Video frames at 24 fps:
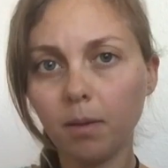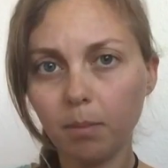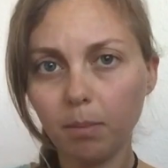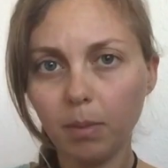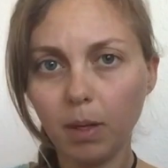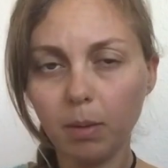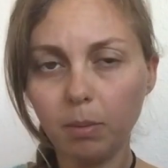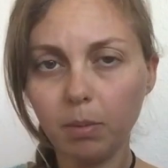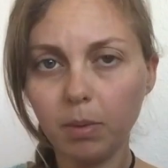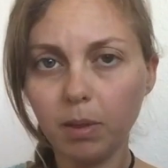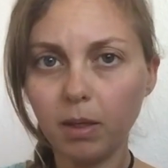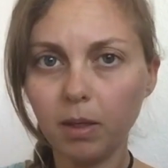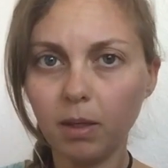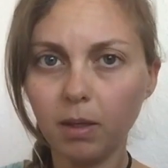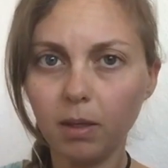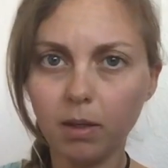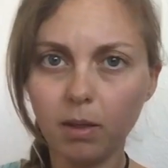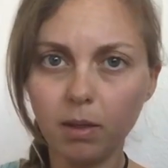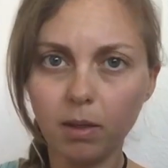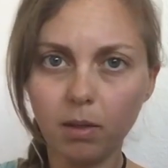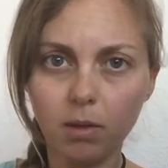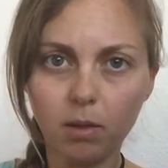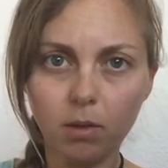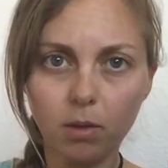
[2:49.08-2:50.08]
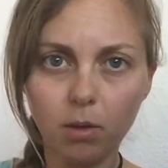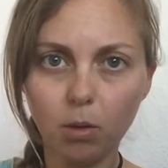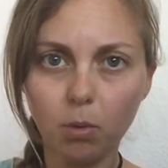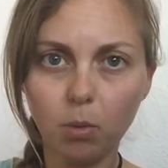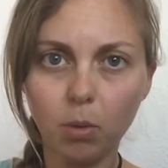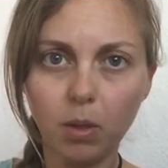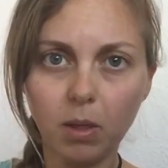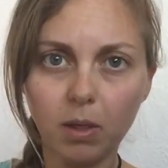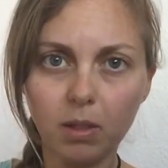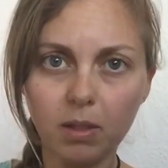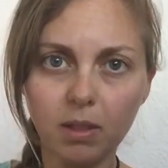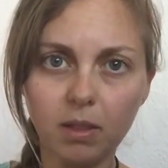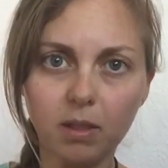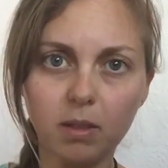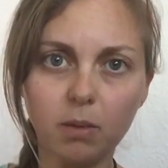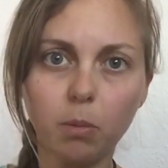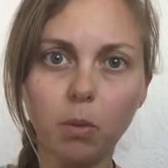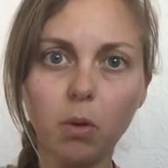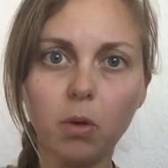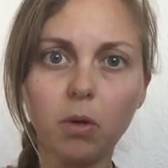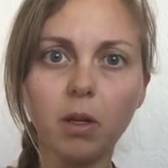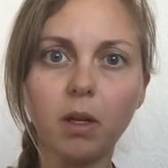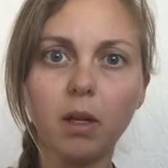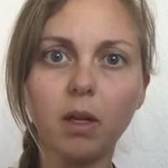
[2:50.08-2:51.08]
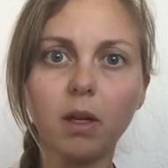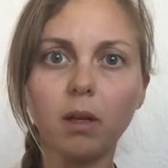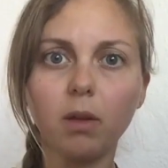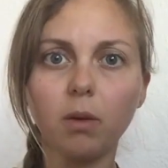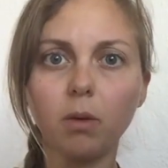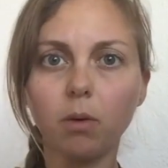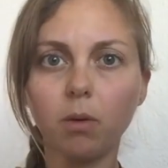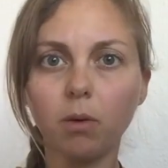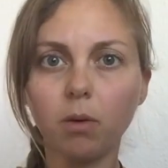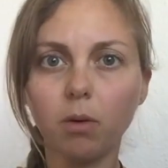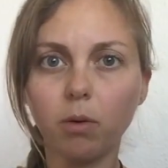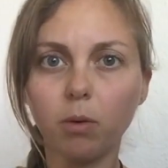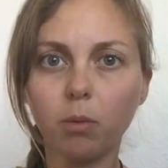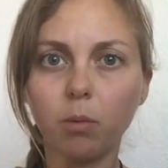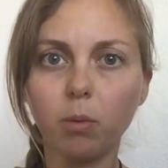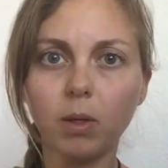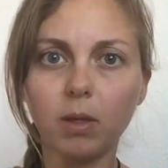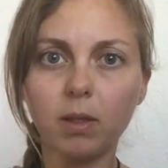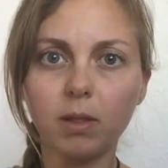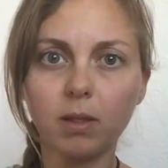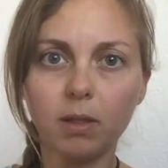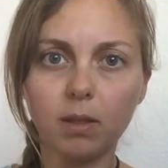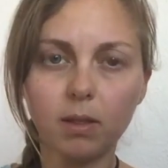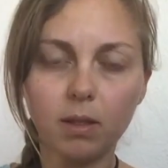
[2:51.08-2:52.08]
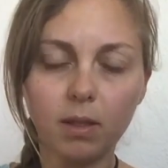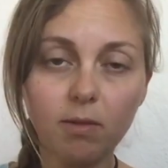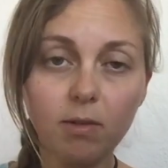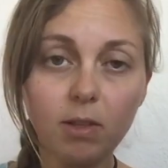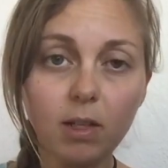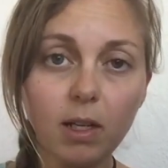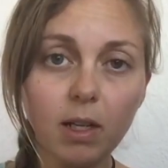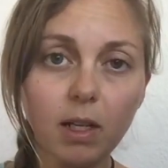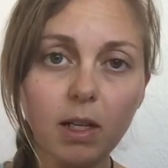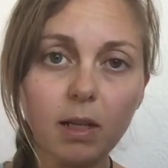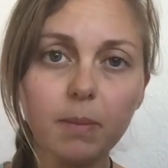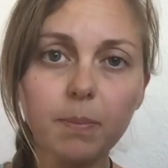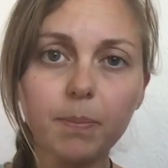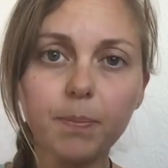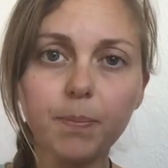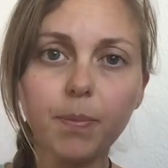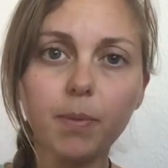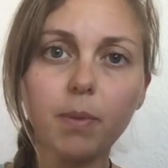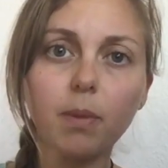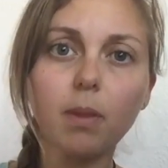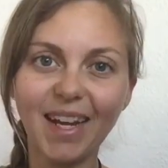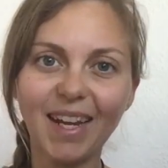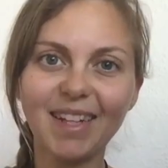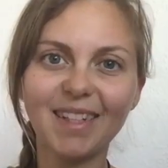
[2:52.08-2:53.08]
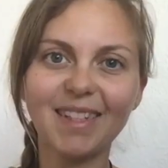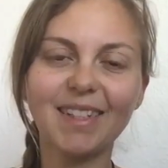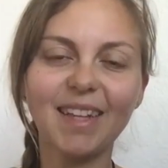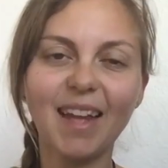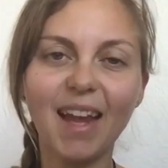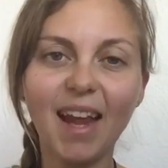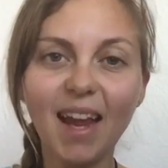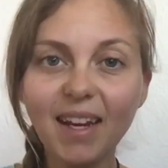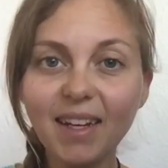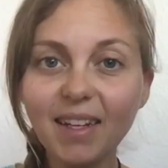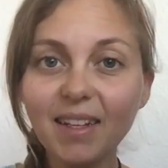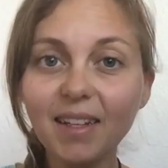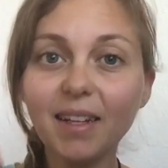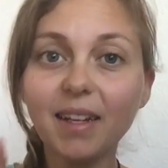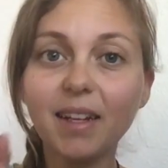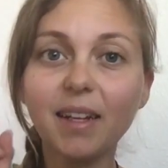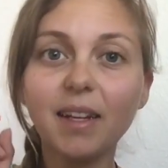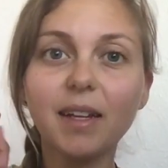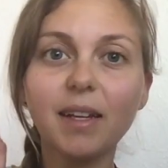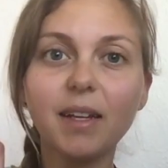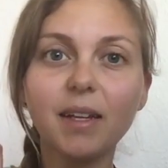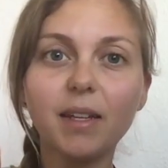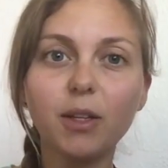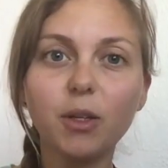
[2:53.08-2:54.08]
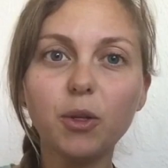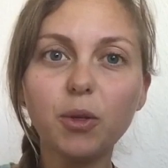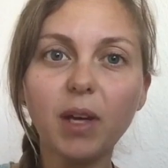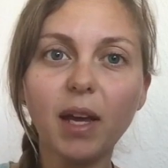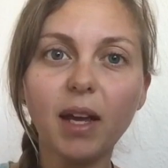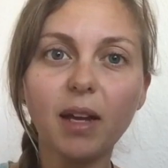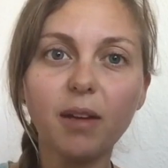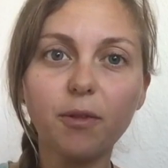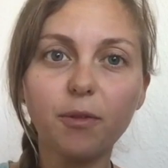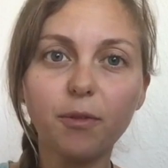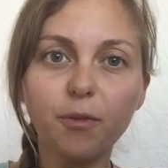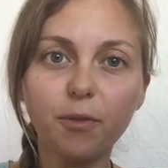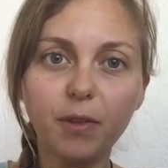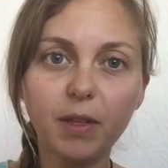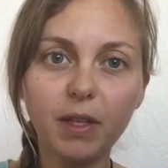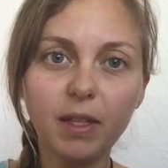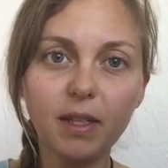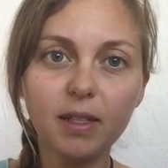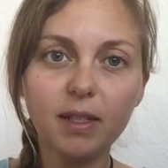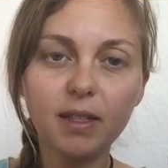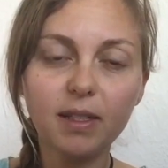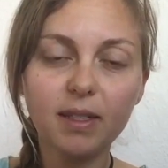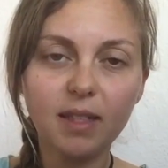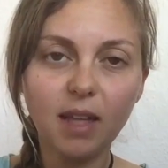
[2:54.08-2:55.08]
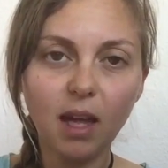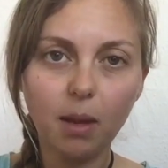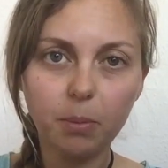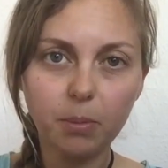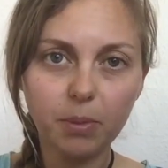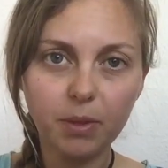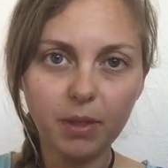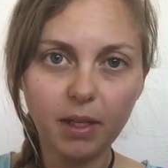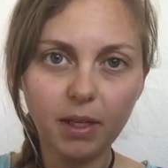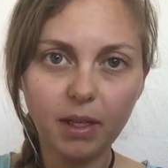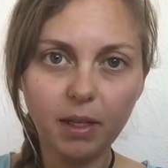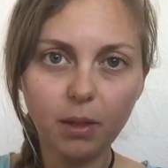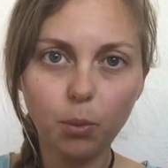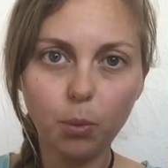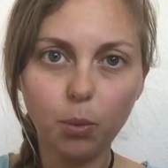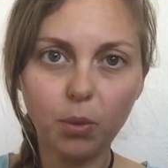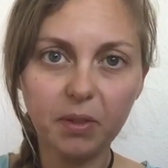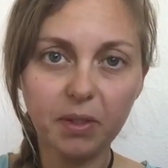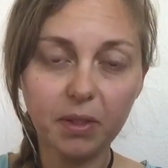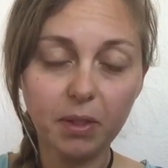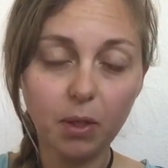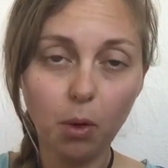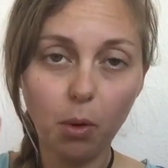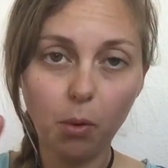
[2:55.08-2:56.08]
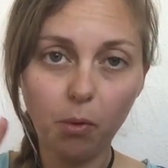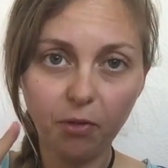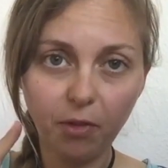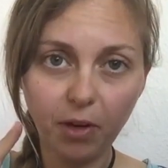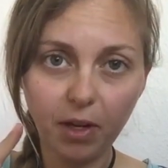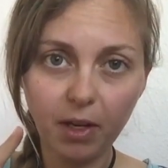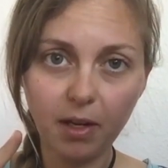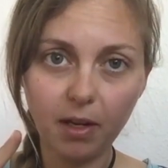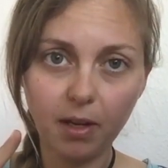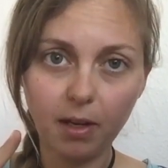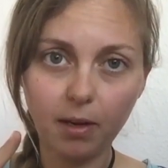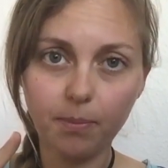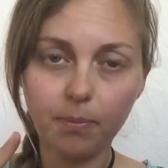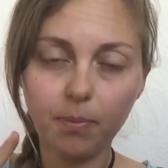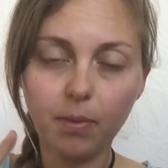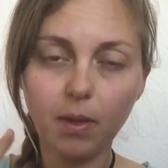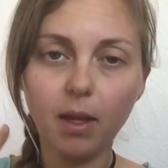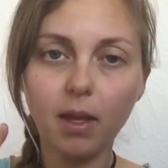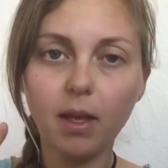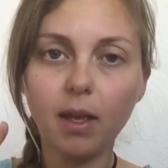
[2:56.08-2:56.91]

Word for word: maybe always in the morning or always in the evening. And then you can feel something with your finger,